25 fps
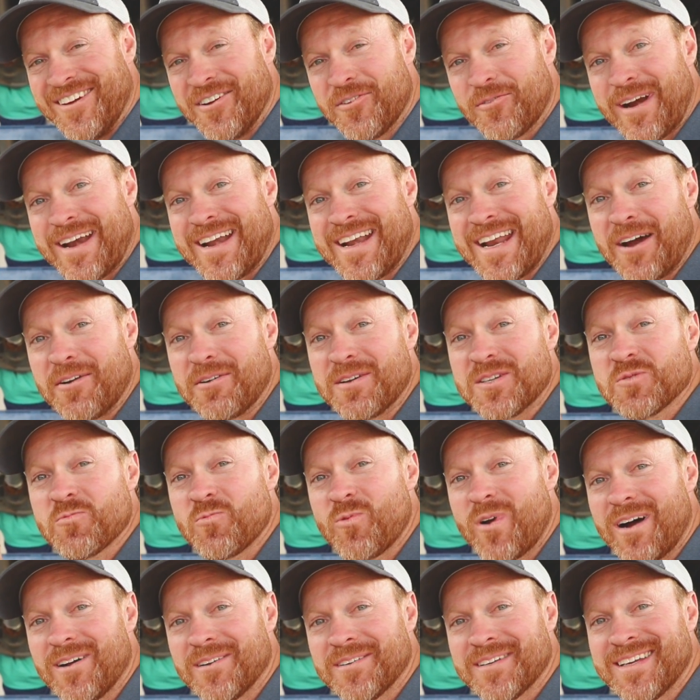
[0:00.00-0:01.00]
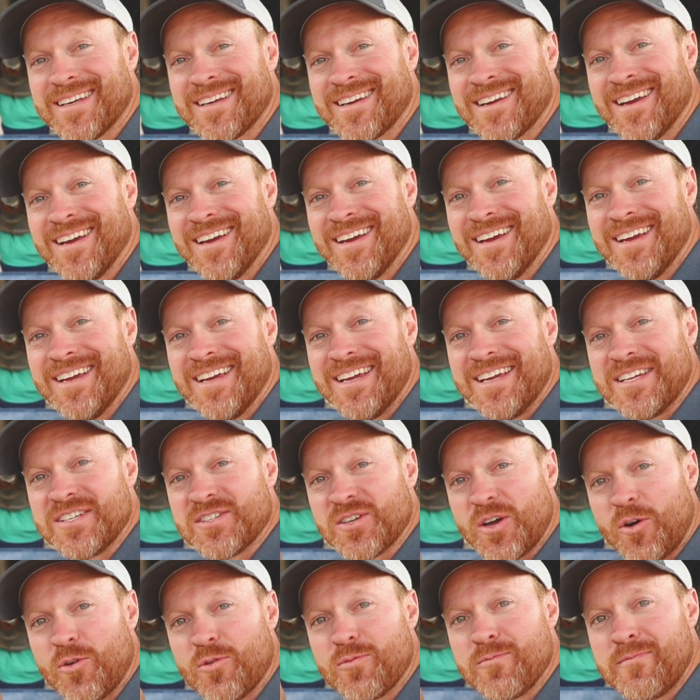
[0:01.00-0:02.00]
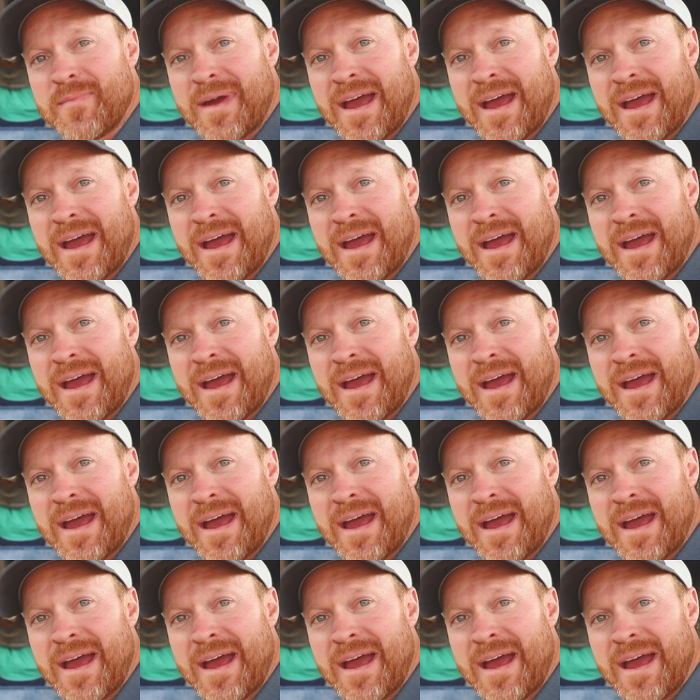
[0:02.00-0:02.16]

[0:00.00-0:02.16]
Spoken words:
right now he's welding his own